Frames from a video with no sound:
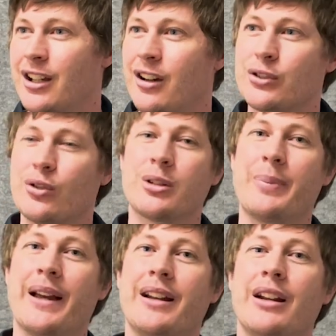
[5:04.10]
I talked
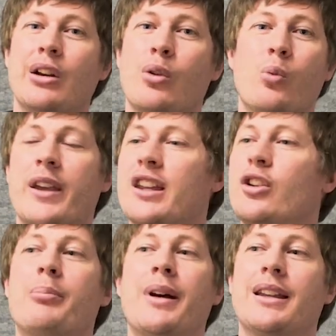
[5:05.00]
about we
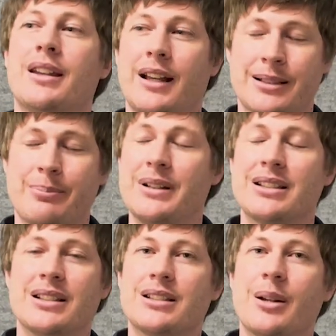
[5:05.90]
cannot make as a
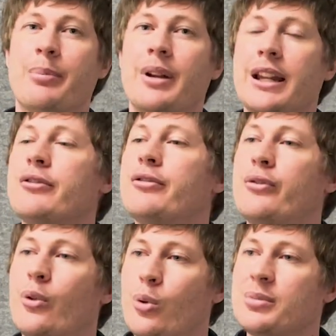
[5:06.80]
business an
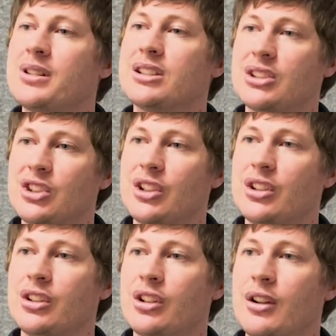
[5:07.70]
informed
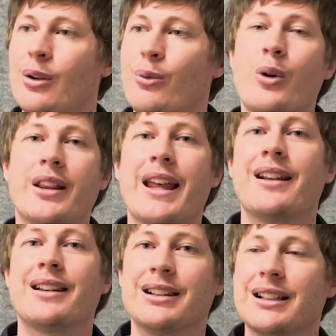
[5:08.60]
decision
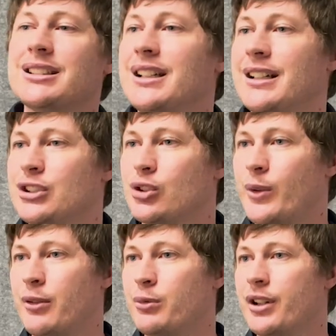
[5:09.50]
without listening to
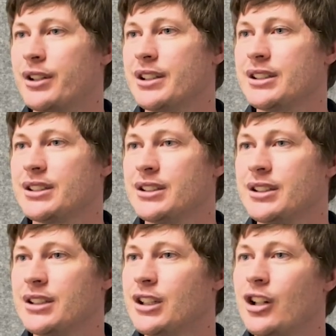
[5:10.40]
our workers.
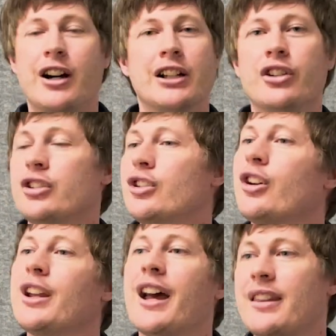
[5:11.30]
I don't
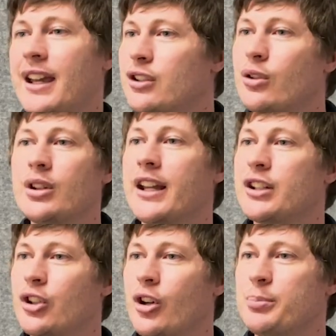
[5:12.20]
know how they do their
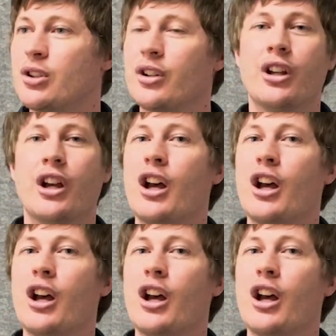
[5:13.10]
job, so